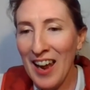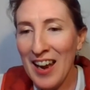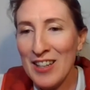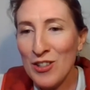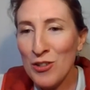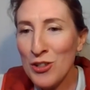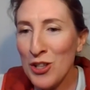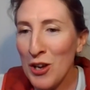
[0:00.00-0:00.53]
And
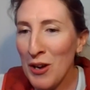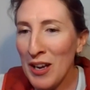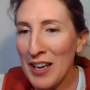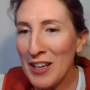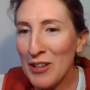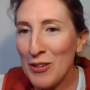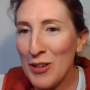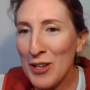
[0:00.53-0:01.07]
he's also
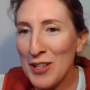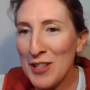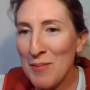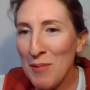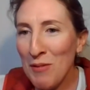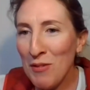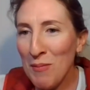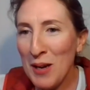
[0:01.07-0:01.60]
included
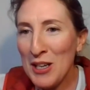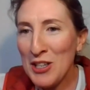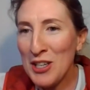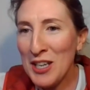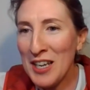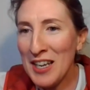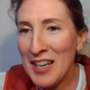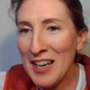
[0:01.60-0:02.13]
some
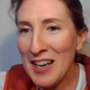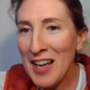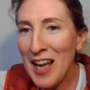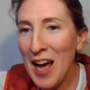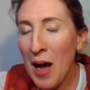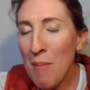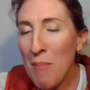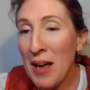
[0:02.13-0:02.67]
information here
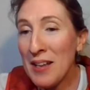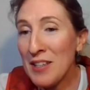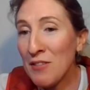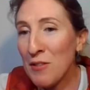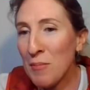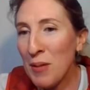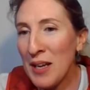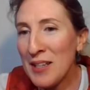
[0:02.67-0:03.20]
about
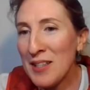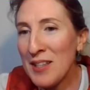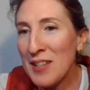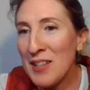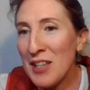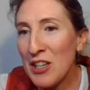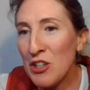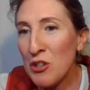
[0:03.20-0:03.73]
different
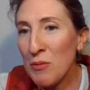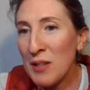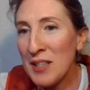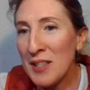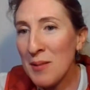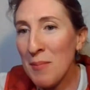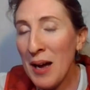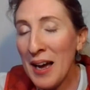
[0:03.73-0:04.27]
places that are doing
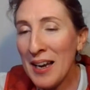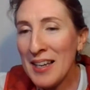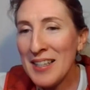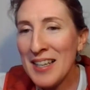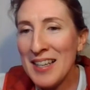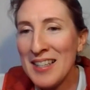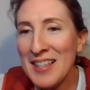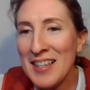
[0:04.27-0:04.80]
some honey
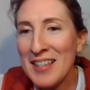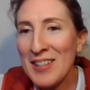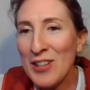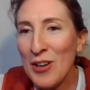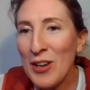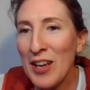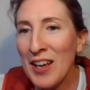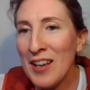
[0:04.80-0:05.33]
testing.
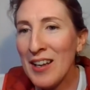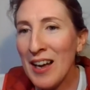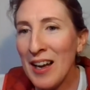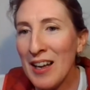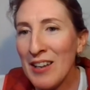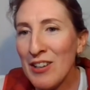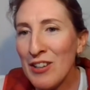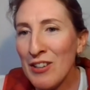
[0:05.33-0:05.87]
So
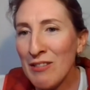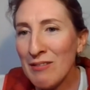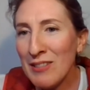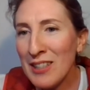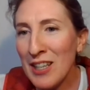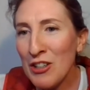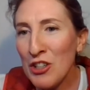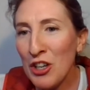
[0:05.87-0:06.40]

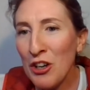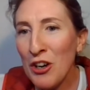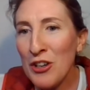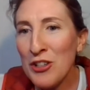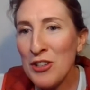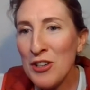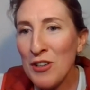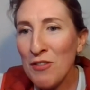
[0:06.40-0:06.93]
Sunshine
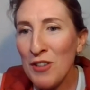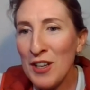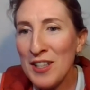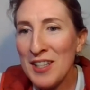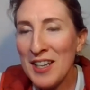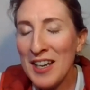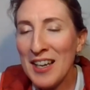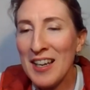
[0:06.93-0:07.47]
Coast
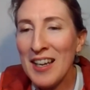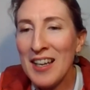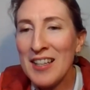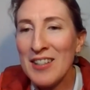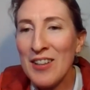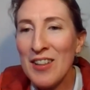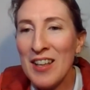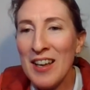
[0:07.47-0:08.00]
University.
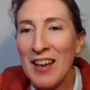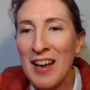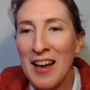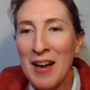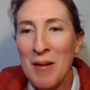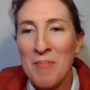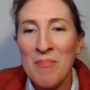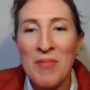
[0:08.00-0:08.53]
So they're
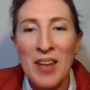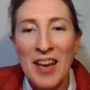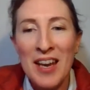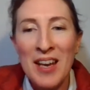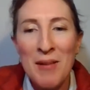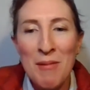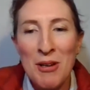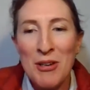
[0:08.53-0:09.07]

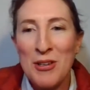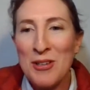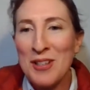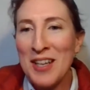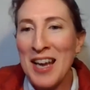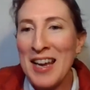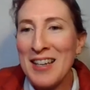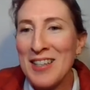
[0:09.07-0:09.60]
anyone
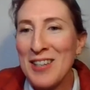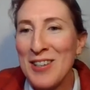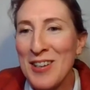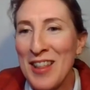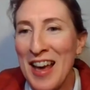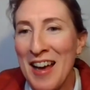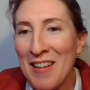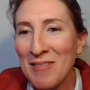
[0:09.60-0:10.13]
who's keen to
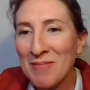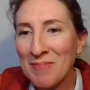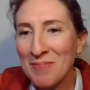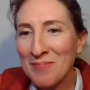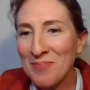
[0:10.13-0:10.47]
do that.